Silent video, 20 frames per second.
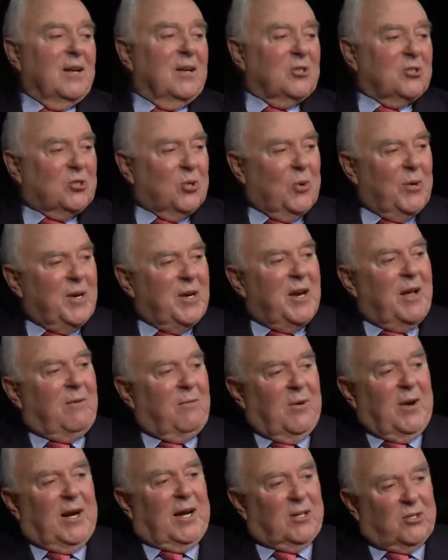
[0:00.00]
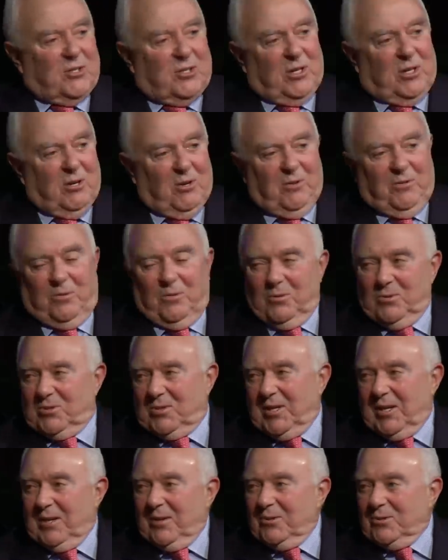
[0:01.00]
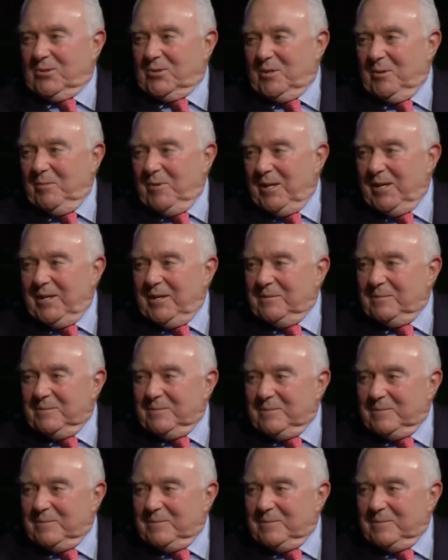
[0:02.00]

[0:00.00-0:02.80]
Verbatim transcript: So it never has to go through Celler's Committee.